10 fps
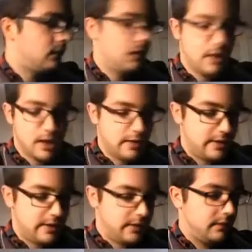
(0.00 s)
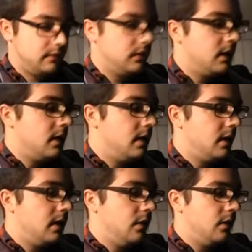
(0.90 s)
Alright,
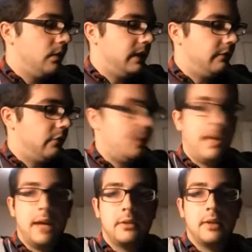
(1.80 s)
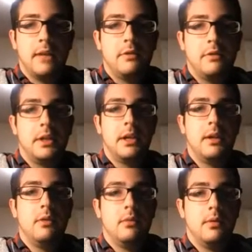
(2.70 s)
we got 4 packs left to
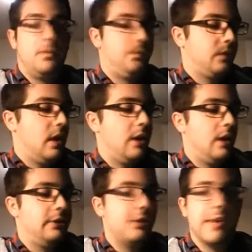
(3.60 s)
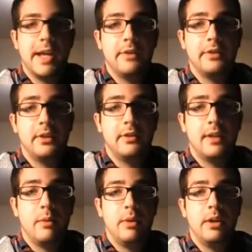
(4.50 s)
go. Odds are against us
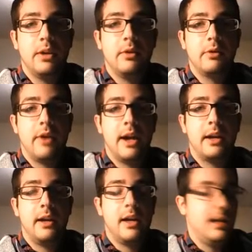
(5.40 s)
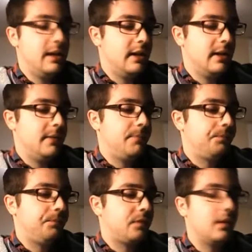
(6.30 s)
that we'll crack a
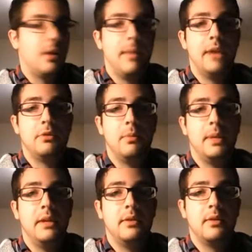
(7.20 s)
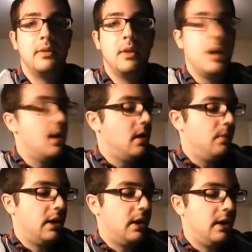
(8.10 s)
Masterpiece,
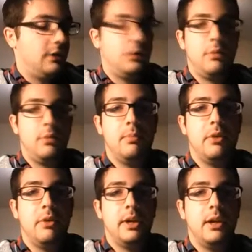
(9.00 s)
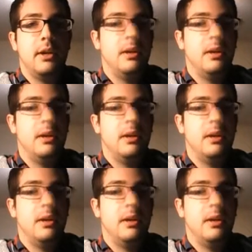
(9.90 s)
but odds should be pretty good